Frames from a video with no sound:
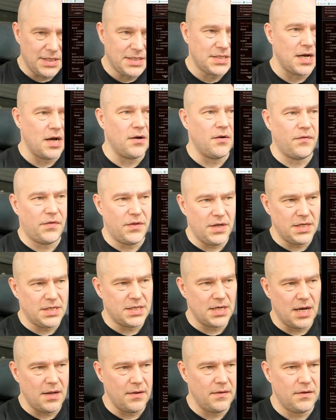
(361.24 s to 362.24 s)
side of this
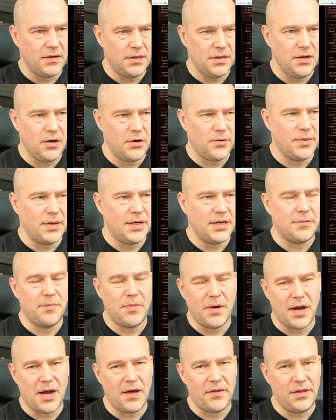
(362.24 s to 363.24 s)
and the Heretic
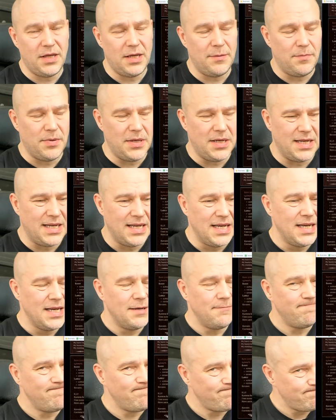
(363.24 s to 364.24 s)
Path EP,
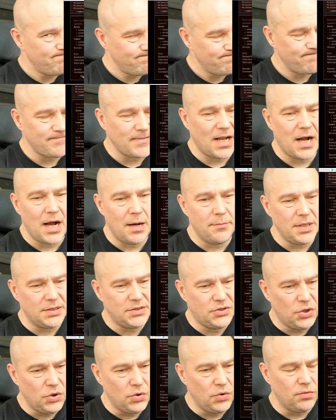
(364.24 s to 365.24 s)
I'm not
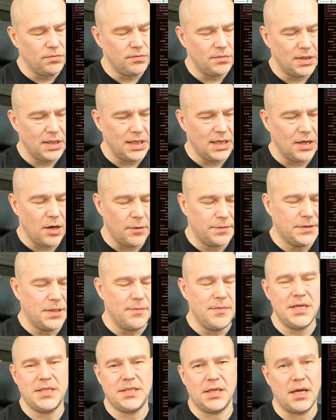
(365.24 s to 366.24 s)
too uh,
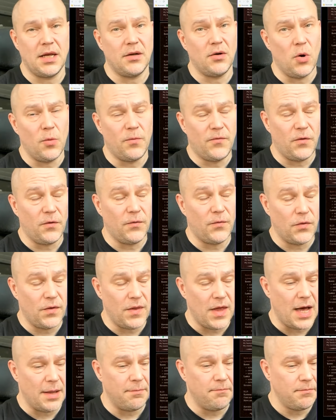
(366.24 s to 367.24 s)
optimistic and hopeful for
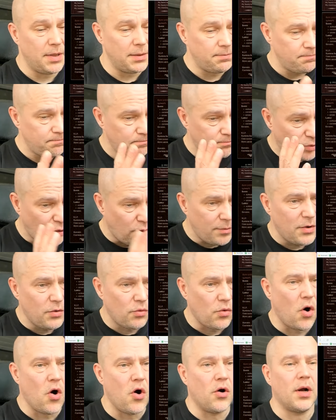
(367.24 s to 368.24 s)
that. But prove me
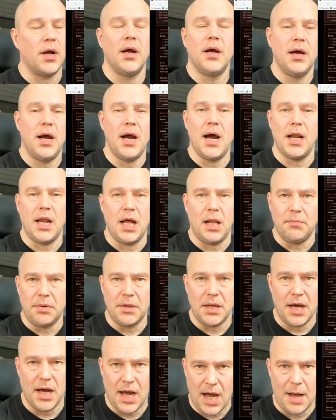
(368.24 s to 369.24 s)
wrong, and I'll
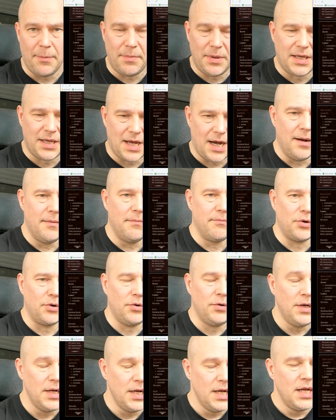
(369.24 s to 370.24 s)
be a happy camper.
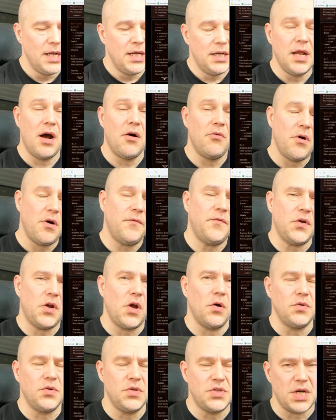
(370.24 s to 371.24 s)
Now, if you
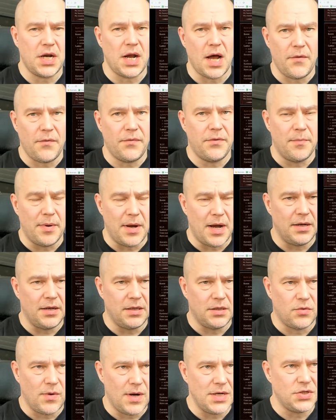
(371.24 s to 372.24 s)
go to check out the band in
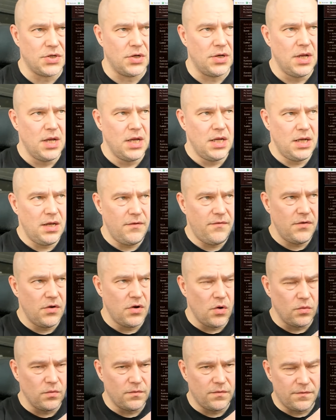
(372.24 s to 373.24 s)
question, if you
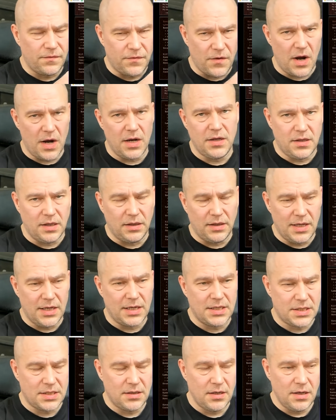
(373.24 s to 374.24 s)
don't find the
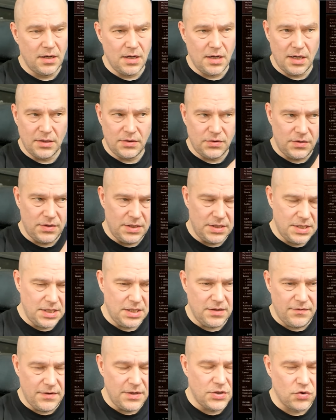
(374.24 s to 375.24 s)
links uh, to these
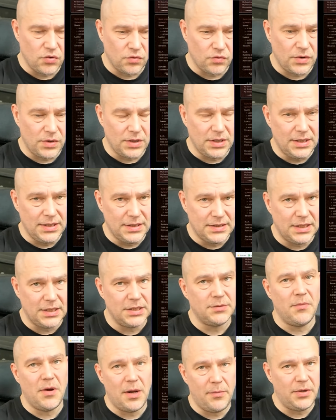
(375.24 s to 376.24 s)
individual releases,
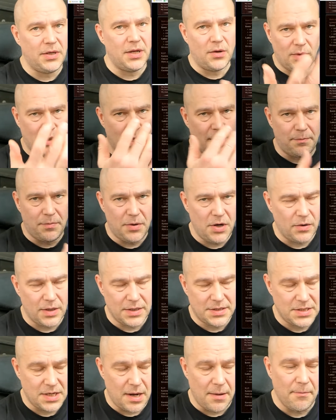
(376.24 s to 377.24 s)
maybe they will appear at
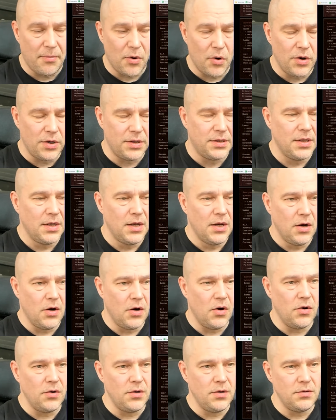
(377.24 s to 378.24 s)
some point
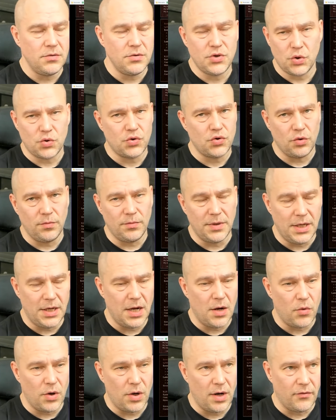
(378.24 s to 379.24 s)
on social
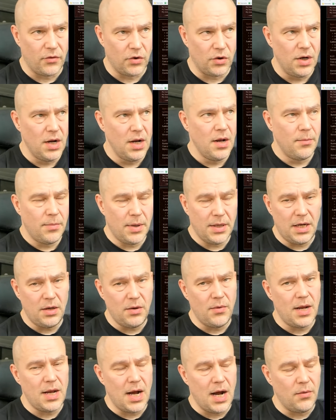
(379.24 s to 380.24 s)
media, whatever. But
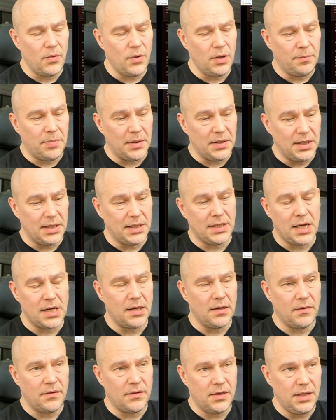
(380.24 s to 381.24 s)
anyway, I will be
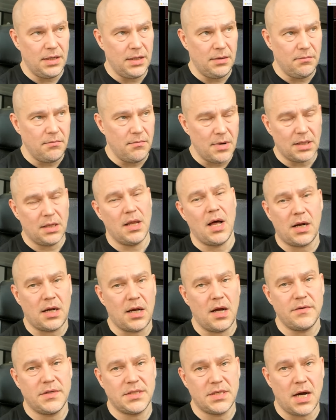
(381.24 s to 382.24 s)
linking the Metal
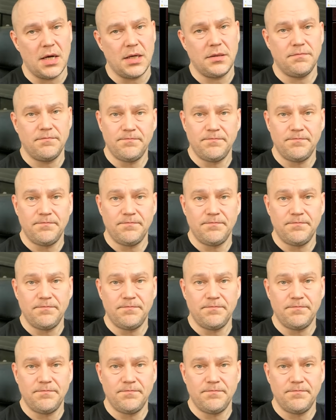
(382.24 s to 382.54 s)
Archive site